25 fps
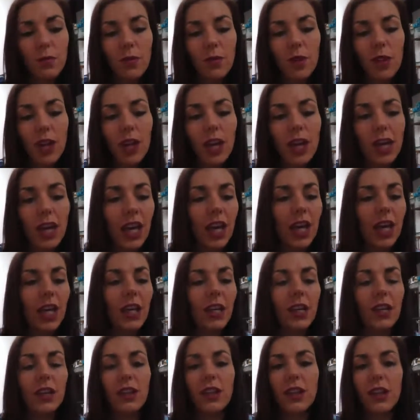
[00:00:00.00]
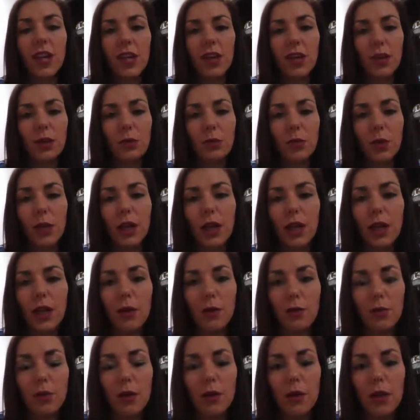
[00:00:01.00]
again that can bring
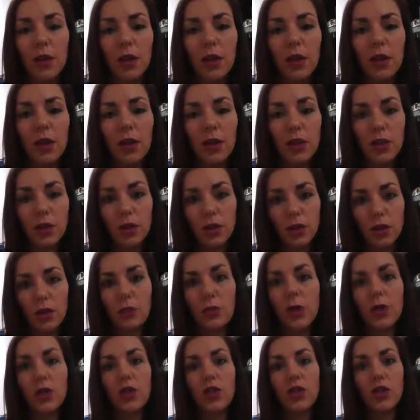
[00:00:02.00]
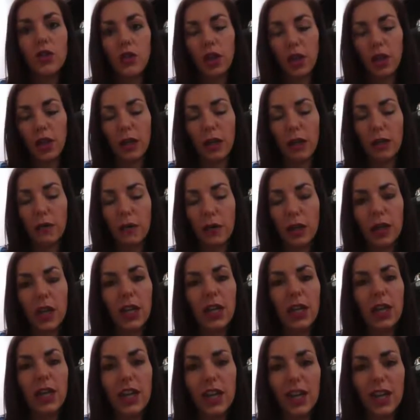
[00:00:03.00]
up so much shame
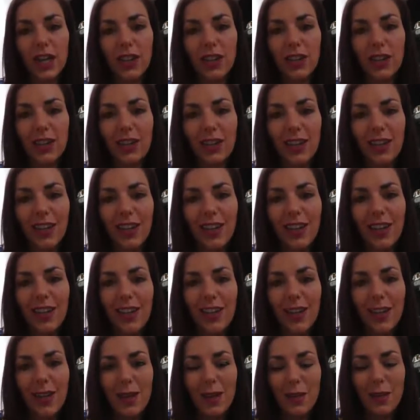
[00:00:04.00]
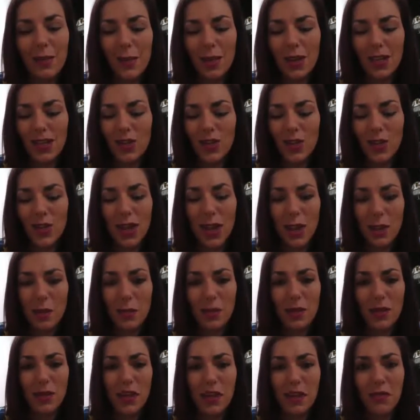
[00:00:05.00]
and guilt because you can't
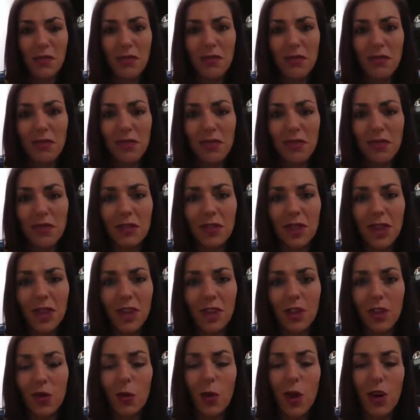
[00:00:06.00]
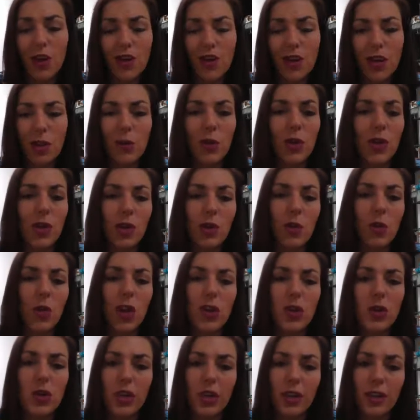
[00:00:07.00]
believe that you're watching what you're
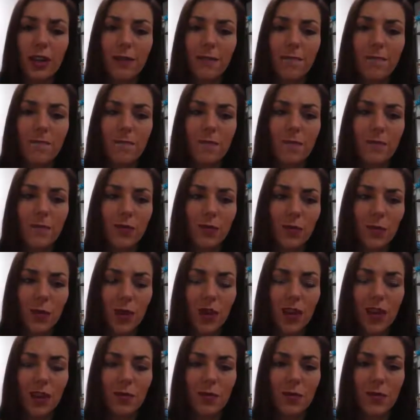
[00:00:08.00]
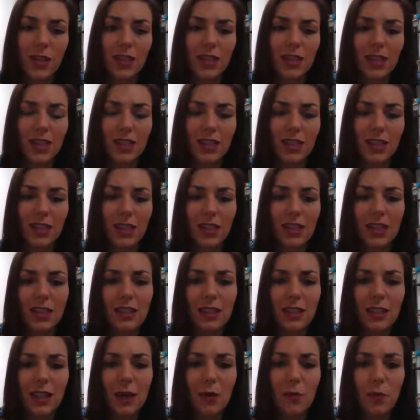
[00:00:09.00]
watching, right? That's escalated to
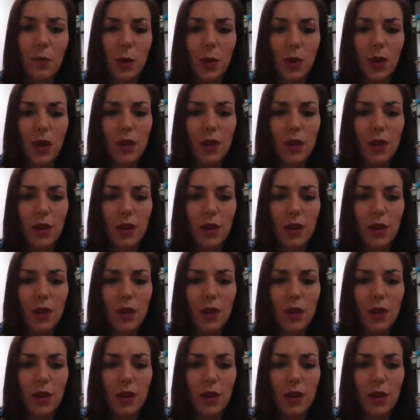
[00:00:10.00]
that point.